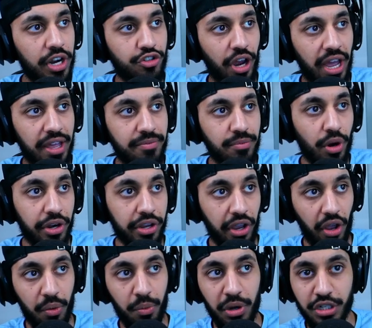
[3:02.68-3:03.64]
to try and work
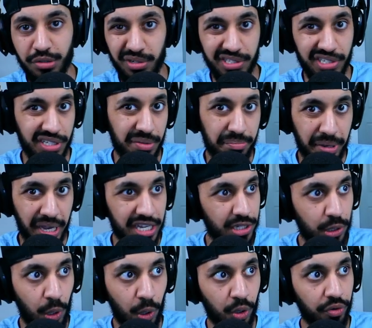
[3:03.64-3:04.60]
out which ones are the
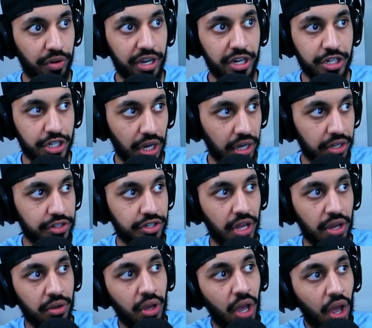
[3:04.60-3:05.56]
best long range guns.
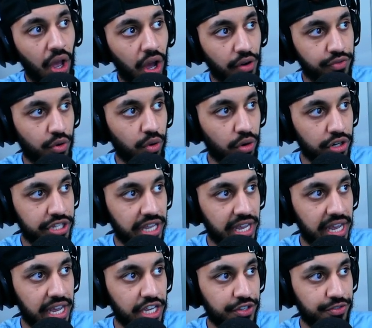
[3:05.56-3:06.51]
Now of course the
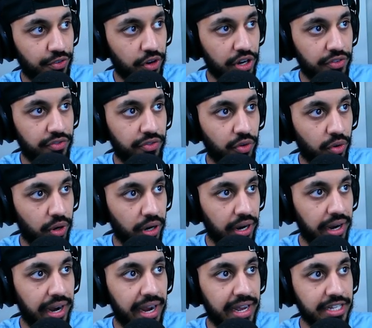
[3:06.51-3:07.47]

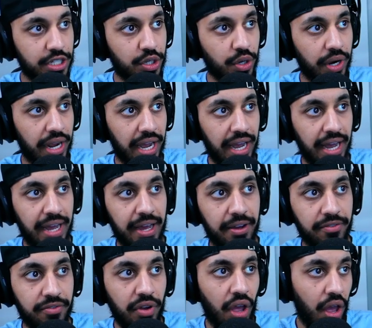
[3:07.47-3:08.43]
AS44 is going to
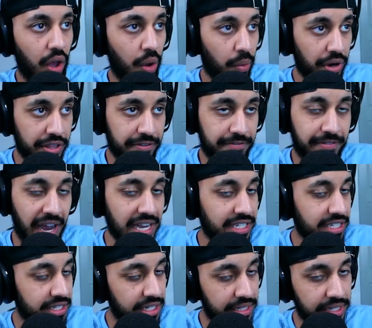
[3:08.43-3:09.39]
have one of the
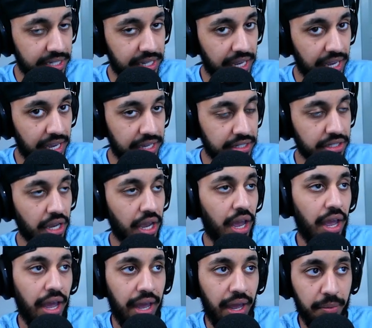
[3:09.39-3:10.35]
fastest TTKs,
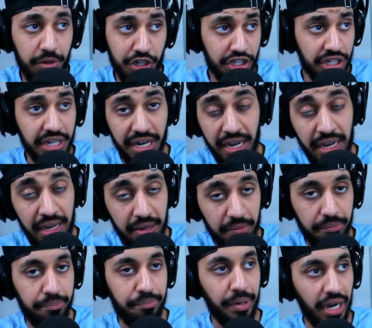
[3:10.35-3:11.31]
which is great,
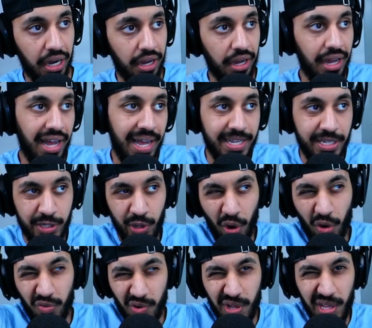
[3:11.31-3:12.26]
but it's
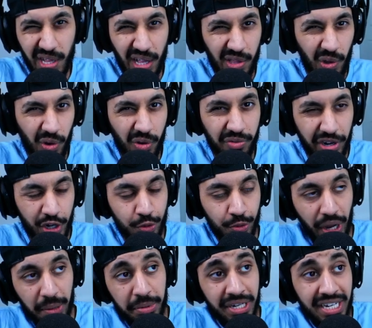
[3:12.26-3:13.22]
not really a long range
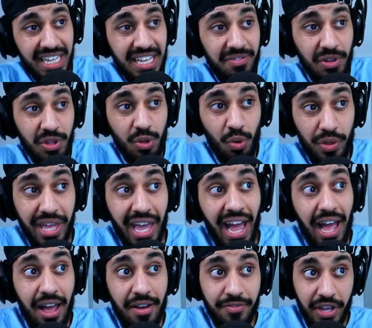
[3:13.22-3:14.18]
weapon. Even though they
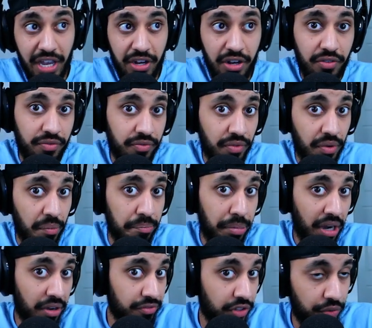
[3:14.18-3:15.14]
have kind of
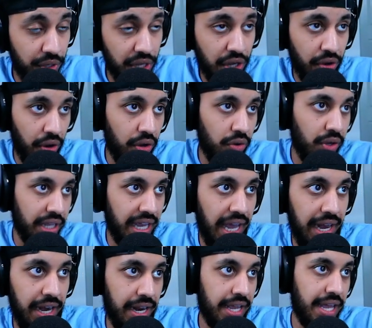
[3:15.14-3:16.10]
buffed the recoil
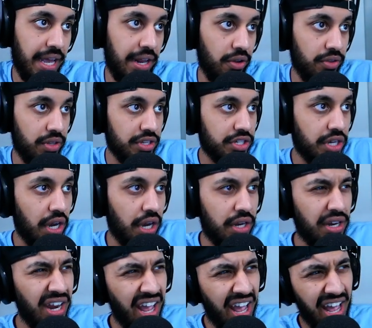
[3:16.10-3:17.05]
again and again on this
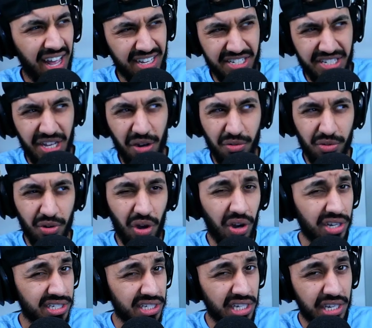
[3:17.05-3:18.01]
gun, it's still
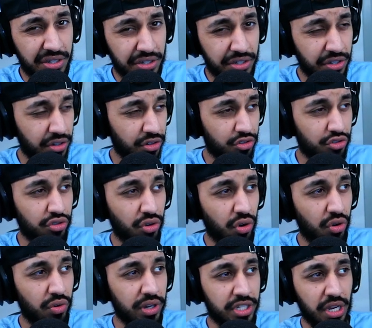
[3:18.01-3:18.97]
not as easy to
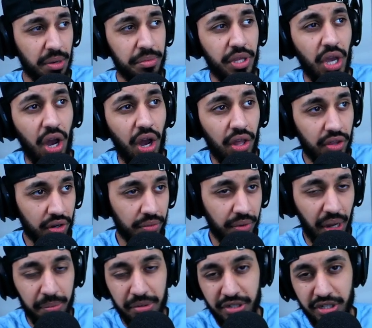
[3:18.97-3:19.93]
control as some of the other
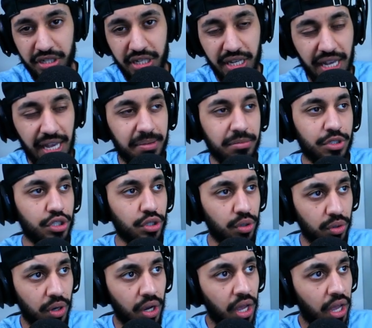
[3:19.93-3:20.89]
weapons in the game.
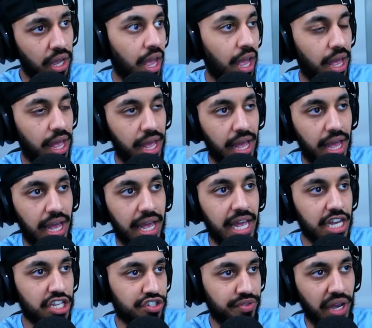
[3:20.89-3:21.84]
So
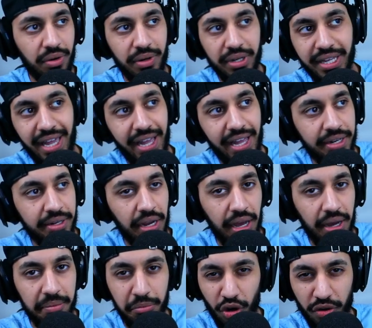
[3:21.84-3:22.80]
ASVAL again,
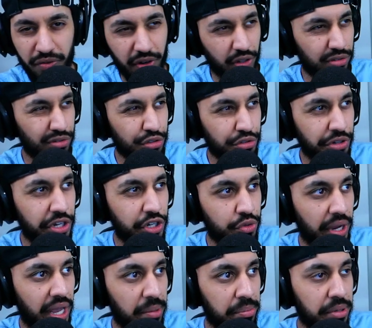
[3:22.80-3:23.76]
a more of a close range
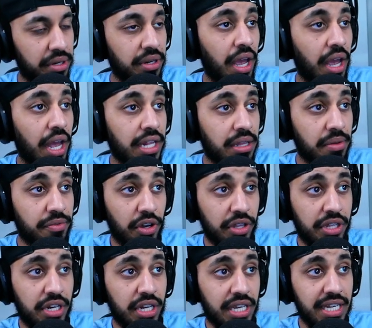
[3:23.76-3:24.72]
weapon. They've
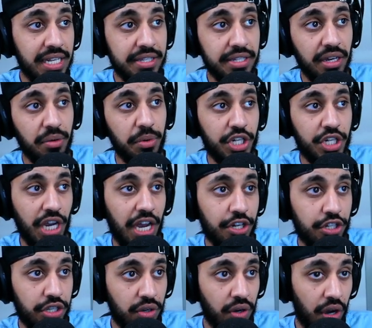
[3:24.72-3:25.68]
got the Nikita, which
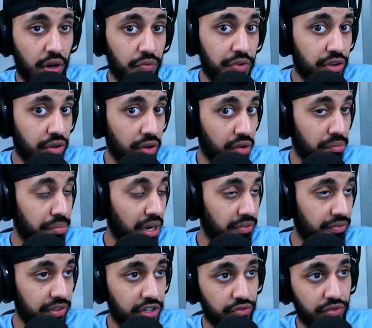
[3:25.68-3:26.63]
actually got a recoil
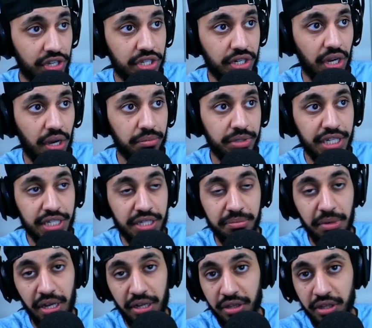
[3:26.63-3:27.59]
buff in the recent update to
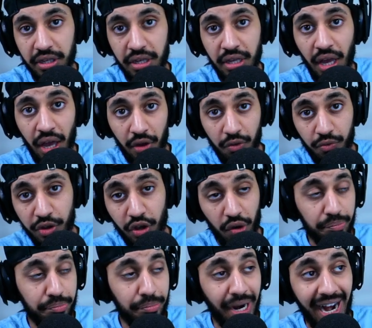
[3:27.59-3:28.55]
make the
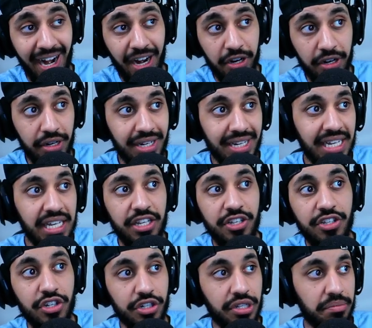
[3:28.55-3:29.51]
recoil pattern
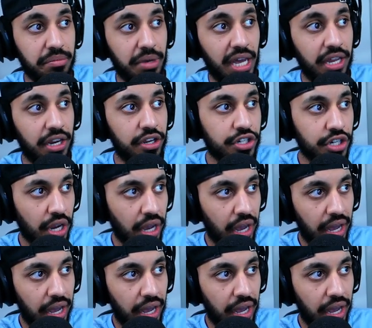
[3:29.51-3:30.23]
easier to manage.